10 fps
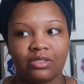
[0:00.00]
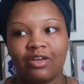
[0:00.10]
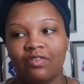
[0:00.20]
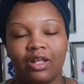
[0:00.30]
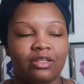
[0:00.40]
I
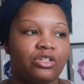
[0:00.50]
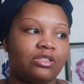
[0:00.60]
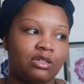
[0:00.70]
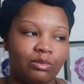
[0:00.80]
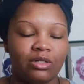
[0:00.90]
feel like there's
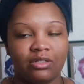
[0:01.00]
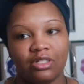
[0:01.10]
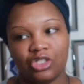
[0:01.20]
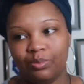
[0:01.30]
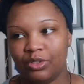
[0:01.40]
something else I
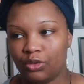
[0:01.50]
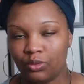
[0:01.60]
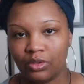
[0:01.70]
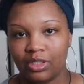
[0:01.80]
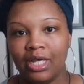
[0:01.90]
should be
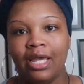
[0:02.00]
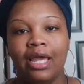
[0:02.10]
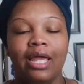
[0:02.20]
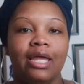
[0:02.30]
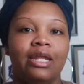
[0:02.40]
doing.
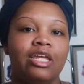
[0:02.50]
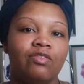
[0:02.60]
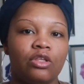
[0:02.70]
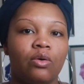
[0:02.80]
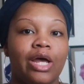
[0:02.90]
And
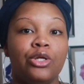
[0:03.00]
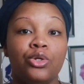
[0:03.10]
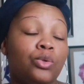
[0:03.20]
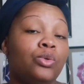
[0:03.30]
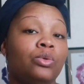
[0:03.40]
even though I
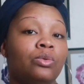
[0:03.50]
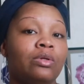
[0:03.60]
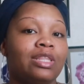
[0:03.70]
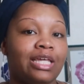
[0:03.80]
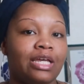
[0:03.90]
knew
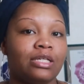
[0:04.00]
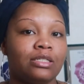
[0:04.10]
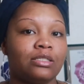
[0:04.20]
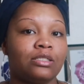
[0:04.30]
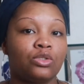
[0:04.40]
that
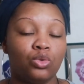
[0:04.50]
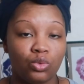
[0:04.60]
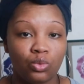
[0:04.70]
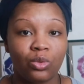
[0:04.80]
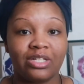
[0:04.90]

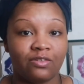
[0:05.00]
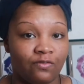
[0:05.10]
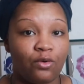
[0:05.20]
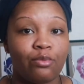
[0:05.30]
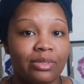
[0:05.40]
school wasn't
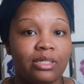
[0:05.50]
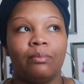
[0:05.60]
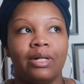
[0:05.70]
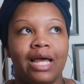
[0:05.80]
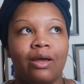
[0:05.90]
for me,
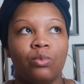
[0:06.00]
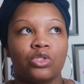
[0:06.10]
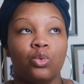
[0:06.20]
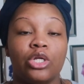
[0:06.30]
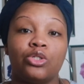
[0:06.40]
but I was
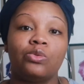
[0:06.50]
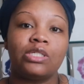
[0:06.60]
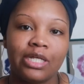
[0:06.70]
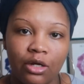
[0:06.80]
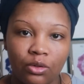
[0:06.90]
going to
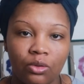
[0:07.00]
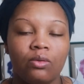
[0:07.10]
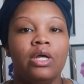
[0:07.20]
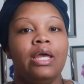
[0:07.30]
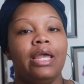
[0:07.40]

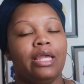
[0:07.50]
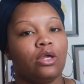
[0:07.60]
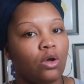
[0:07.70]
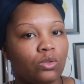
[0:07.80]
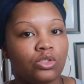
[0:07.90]
settle and
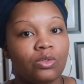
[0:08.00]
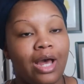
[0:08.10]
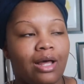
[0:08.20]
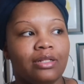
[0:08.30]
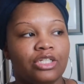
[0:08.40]
go to
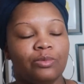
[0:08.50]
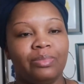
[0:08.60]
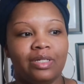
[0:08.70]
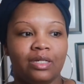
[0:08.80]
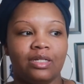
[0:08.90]
college
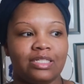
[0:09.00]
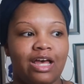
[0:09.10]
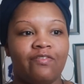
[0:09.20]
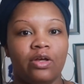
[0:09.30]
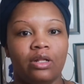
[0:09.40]
because I
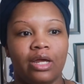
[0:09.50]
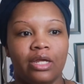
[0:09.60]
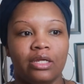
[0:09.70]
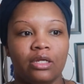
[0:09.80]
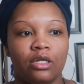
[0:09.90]
felt
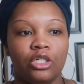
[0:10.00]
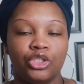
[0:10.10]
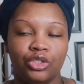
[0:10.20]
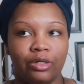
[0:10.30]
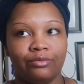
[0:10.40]
like, because,
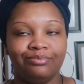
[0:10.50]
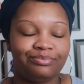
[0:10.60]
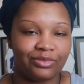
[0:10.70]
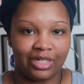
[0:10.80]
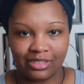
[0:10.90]
you know,
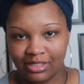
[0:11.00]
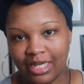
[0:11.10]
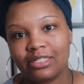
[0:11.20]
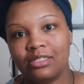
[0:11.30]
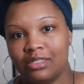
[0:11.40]
in
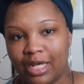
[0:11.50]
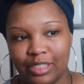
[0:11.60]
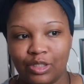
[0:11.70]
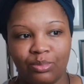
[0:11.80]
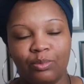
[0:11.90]
today's
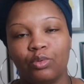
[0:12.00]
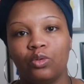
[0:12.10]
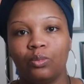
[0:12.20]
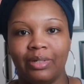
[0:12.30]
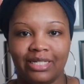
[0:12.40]
society,
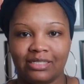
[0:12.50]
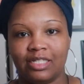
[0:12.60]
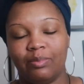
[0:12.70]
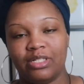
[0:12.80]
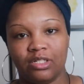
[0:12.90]
people make it
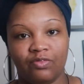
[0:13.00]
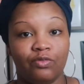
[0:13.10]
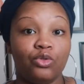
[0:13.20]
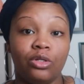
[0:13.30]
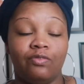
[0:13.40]
seem as if
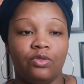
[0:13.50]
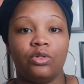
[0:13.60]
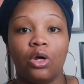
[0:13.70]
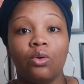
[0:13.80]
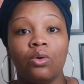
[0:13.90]
you
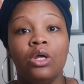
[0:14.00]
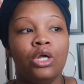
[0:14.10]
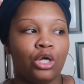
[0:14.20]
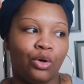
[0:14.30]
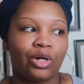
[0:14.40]
don't
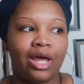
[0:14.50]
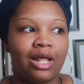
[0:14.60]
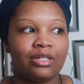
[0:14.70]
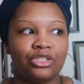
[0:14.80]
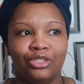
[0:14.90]
go to
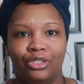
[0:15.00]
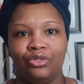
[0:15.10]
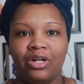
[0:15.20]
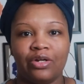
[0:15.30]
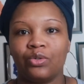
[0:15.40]
college, then
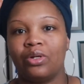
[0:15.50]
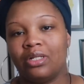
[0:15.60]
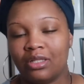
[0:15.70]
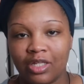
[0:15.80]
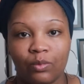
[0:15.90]
you're not doing
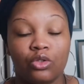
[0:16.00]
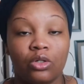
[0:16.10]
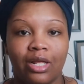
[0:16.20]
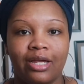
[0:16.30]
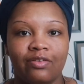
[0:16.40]
anything with
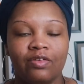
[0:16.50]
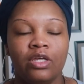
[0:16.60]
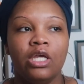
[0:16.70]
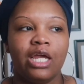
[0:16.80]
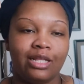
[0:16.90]
your life.
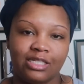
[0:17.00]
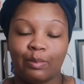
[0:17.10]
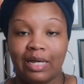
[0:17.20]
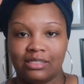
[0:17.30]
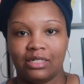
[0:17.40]
And that's the
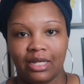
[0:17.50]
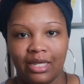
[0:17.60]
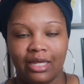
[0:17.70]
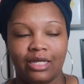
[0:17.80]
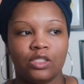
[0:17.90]
mindset I
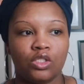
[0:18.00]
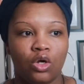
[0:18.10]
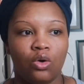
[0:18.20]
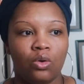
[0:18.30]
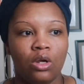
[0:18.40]
had.
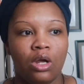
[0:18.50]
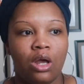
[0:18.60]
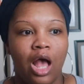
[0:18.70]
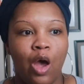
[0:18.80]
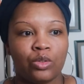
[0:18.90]
So
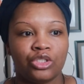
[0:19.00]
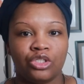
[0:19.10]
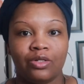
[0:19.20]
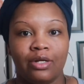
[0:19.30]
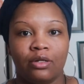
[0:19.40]
I was just
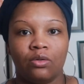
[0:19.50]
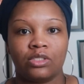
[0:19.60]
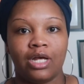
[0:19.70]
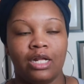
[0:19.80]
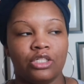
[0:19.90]
trying to go to
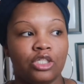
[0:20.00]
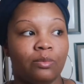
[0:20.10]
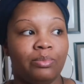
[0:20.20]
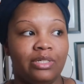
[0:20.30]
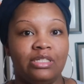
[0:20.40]
college to
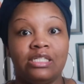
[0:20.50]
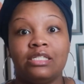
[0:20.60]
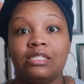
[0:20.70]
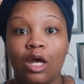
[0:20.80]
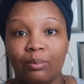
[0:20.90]
be
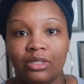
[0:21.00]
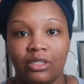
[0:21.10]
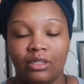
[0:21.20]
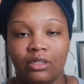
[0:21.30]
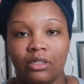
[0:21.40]

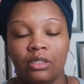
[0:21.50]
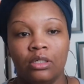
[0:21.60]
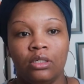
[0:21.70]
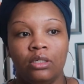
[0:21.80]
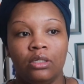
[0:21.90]
something,
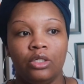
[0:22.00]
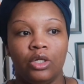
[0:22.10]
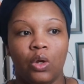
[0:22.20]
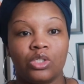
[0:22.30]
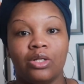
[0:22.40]
you
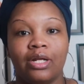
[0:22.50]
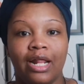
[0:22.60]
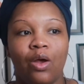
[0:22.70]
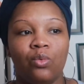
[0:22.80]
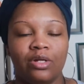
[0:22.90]
know, so that
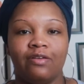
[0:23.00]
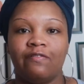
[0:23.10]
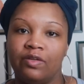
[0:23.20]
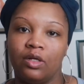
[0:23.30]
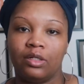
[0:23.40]
I wouldn't
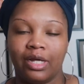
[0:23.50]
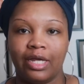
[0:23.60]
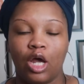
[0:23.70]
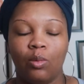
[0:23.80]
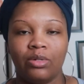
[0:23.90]
feel
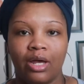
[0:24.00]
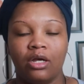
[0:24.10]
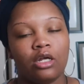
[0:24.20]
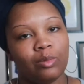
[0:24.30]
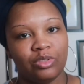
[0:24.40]
like I'm not
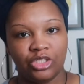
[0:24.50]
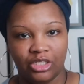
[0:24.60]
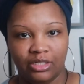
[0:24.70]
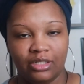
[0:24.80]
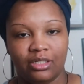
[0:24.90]

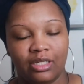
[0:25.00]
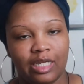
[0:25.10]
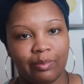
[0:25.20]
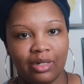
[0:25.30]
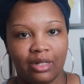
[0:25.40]
accomplishing anything
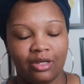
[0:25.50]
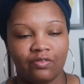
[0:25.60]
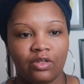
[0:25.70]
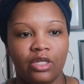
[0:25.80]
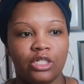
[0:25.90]
in my life.
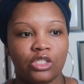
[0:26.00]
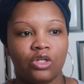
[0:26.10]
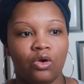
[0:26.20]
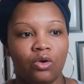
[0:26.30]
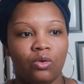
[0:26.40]
And
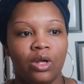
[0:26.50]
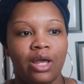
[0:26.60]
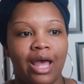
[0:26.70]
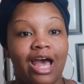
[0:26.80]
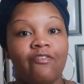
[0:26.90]
so
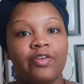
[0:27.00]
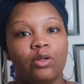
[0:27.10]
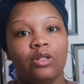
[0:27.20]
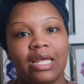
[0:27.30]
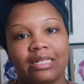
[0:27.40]
I
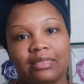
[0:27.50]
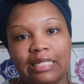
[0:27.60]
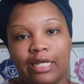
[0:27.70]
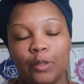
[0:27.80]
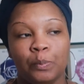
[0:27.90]
felt like
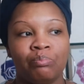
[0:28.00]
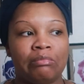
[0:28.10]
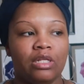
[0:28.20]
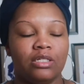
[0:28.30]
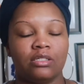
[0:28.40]
that.
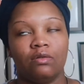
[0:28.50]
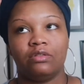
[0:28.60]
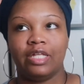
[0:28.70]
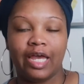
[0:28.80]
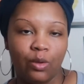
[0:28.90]
And so
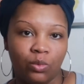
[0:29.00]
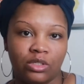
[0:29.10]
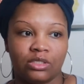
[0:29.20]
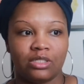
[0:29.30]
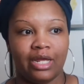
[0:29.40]
that
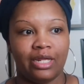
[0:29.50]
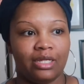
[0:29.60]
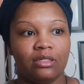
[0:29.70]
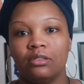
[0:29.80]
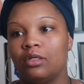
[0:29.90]
was like,
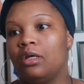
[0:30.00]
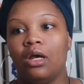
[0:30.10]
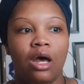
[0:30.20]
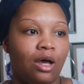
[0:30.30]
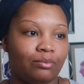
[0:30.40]

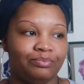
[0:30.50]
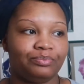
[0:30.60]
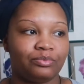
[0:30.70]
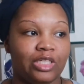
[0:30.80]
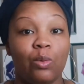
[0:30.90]
that
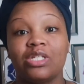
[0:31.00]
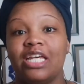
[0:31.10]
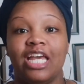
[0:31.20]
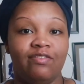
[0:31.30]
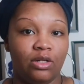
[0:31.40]
was a
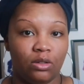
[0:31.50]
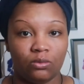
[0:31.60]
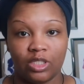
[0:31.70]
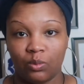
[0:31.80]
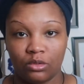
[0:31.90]
heavy
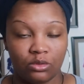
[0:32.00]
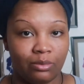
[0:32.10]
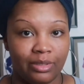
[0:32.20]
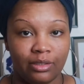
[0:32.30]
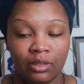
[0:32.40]
load that was on
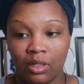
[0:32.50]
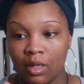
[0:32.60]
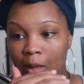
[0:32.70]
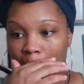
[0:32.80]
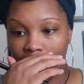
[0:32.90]
me.
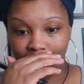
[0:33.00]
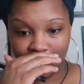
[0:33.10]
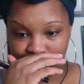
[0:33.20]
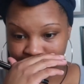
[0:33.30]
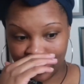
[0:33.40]
All at
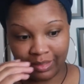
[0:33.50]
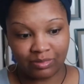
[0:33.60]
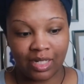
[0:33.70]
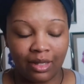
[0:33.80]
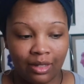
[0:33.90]
the same
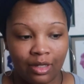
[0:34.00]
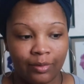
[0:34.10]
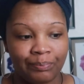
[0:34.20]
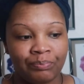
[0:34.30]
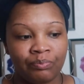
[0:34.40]

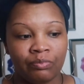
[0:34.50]
time,